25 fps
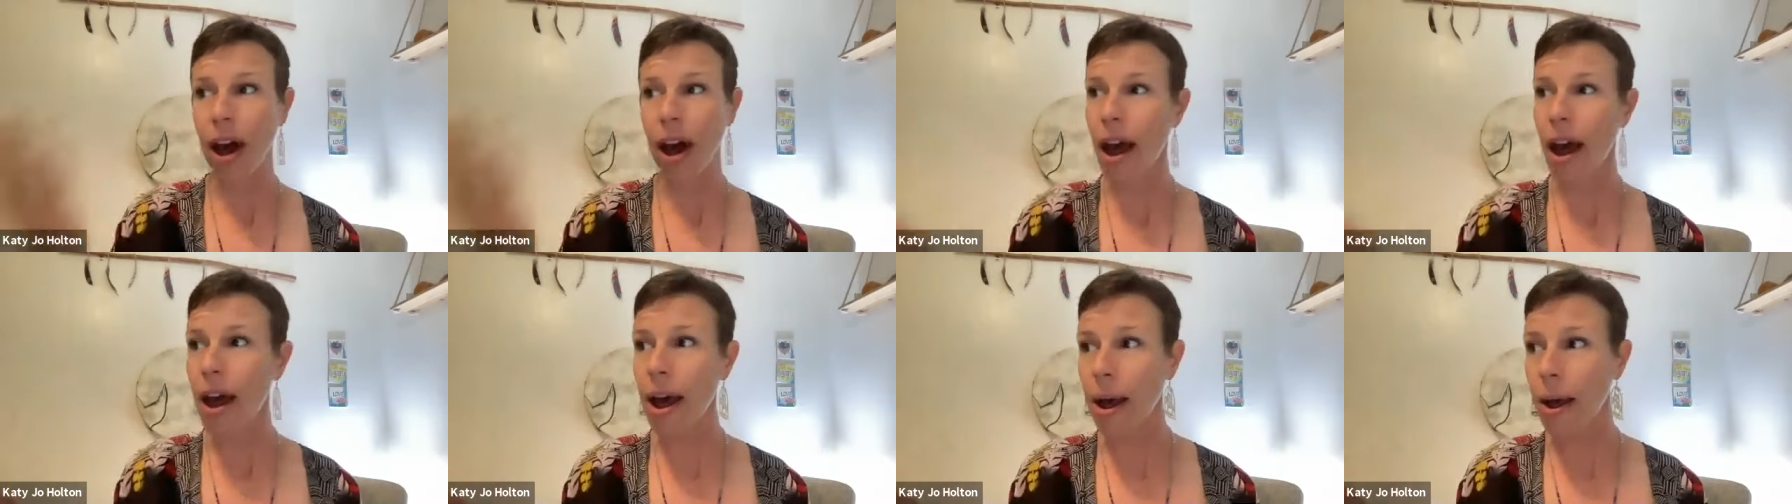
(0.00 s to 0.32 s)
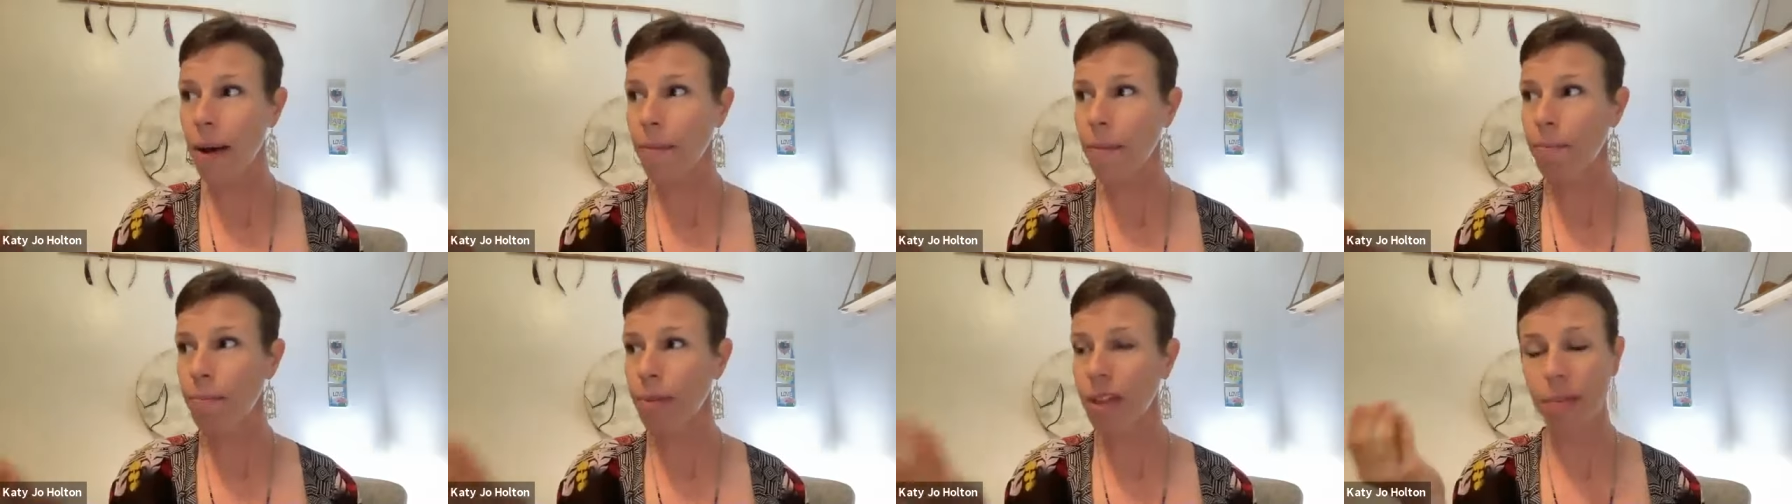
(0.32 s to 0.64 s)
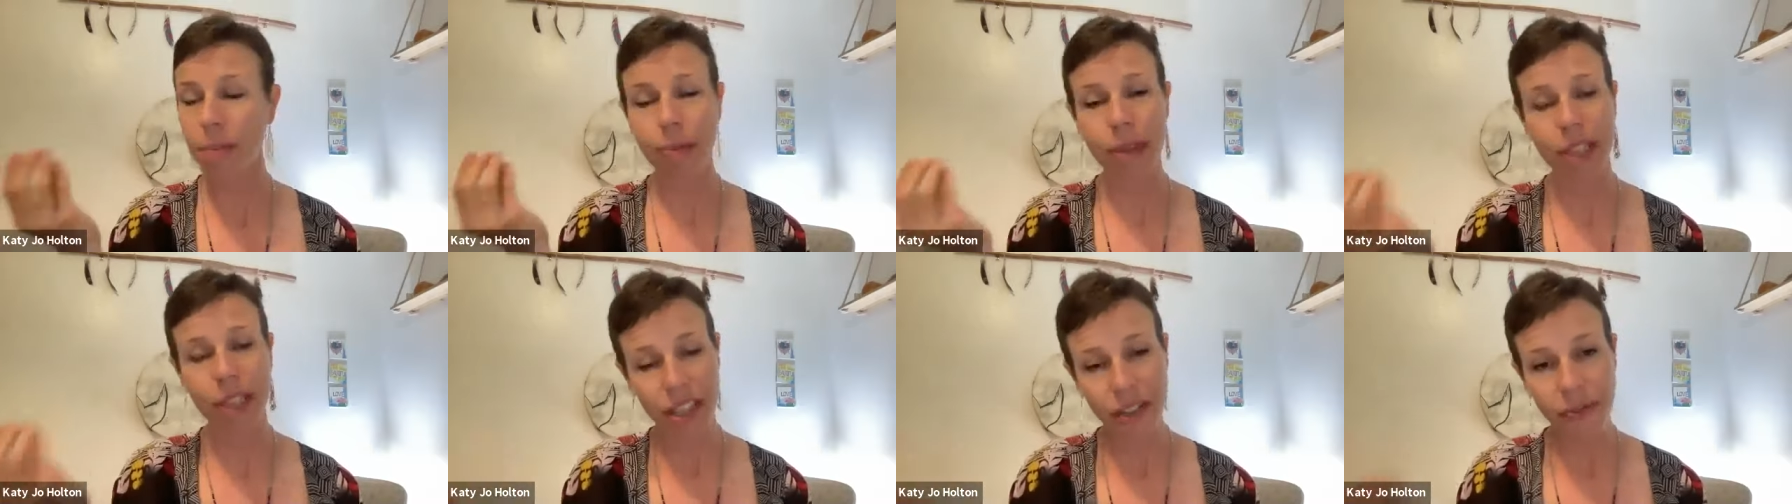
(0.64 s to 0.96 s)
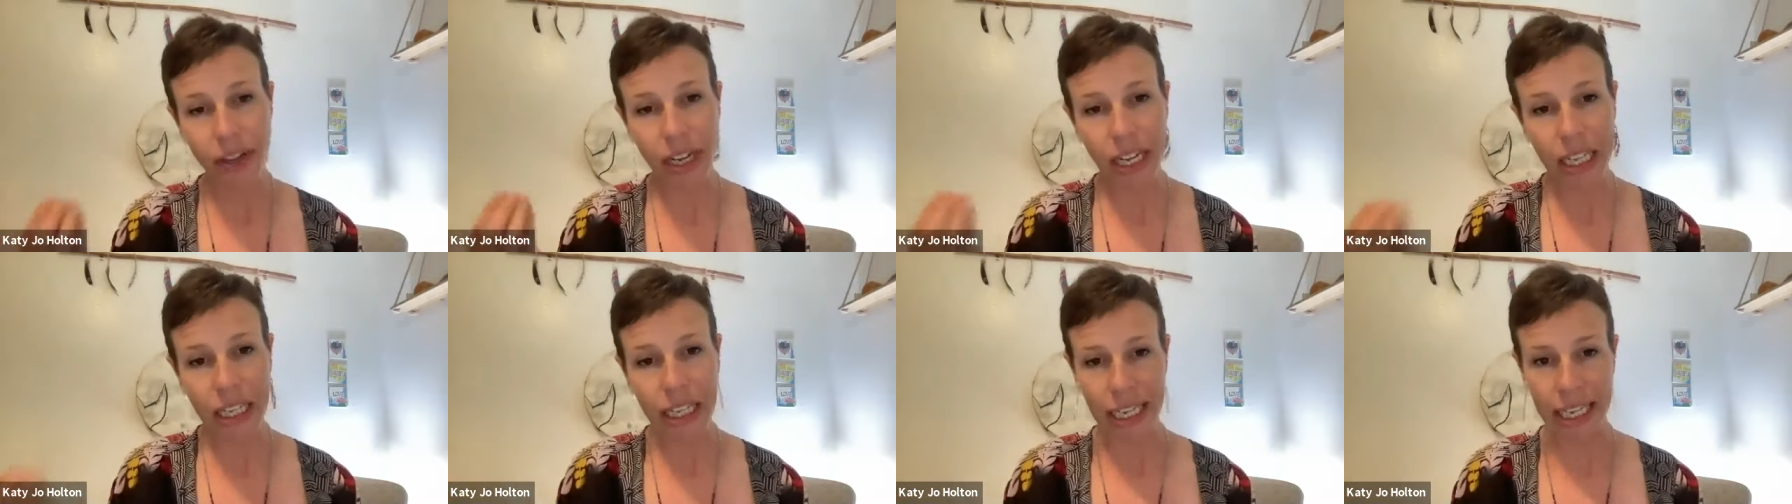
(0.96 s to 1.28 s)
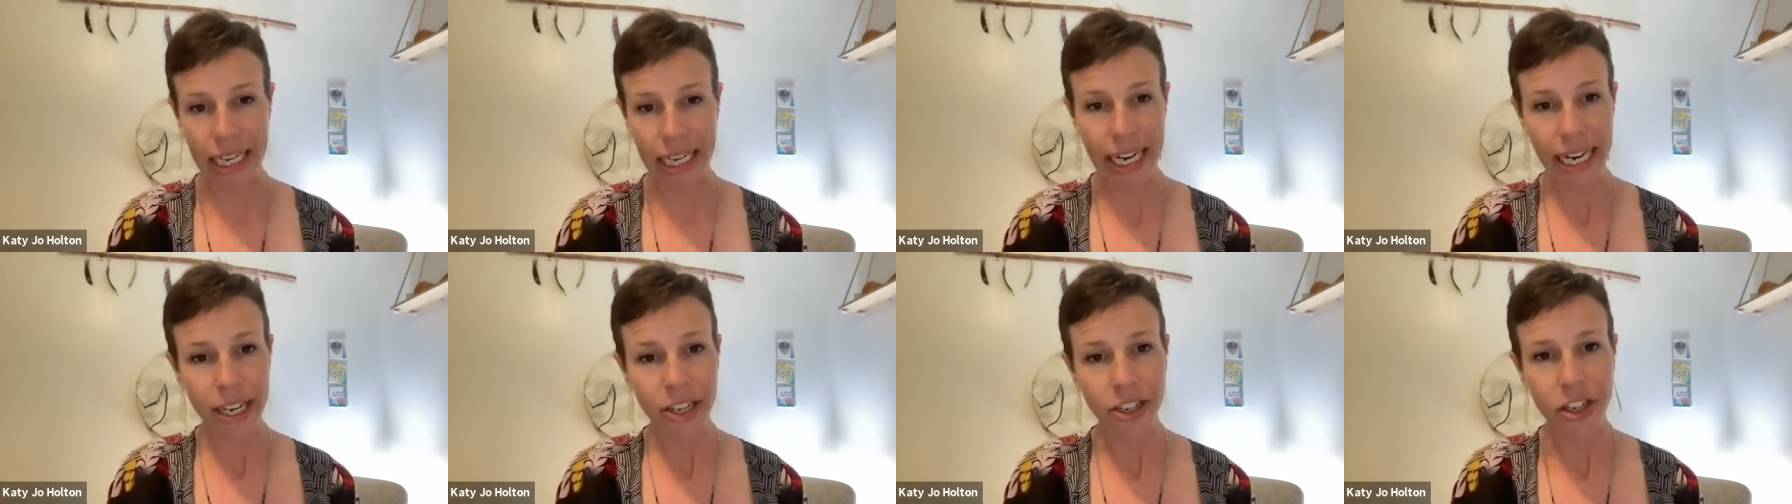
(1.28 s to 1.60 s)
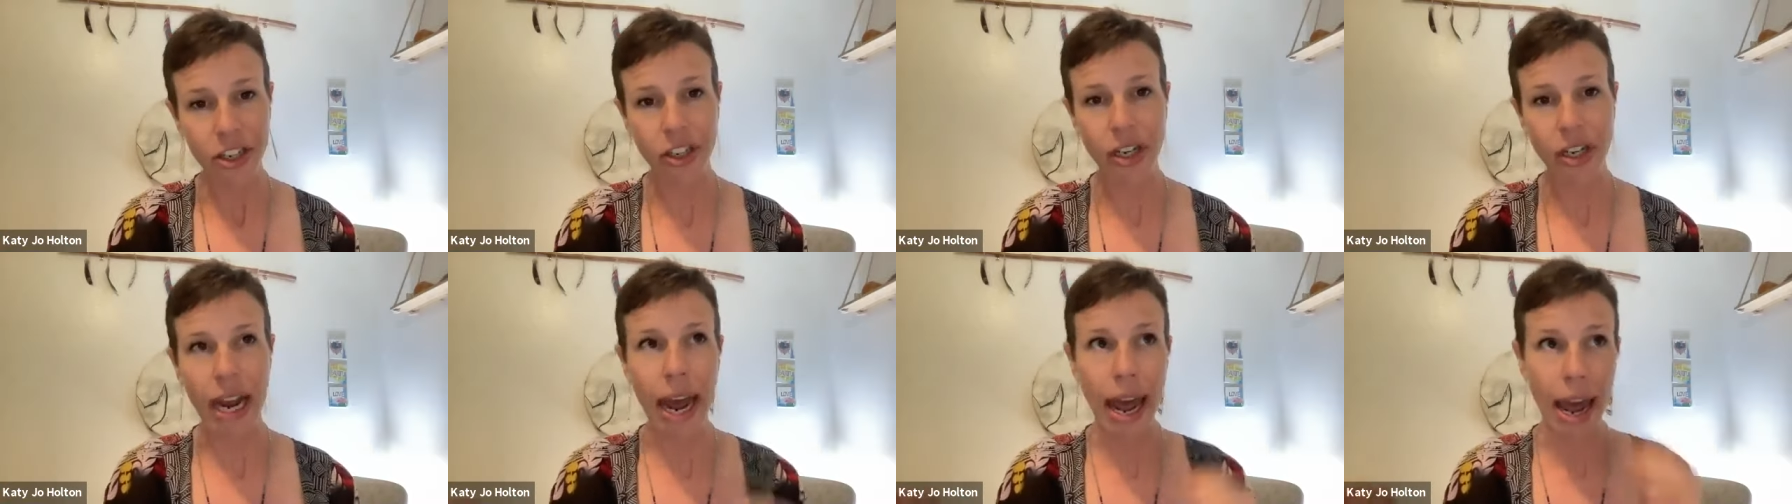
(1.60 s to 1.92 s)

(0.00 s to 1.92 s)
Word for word: a specific lineage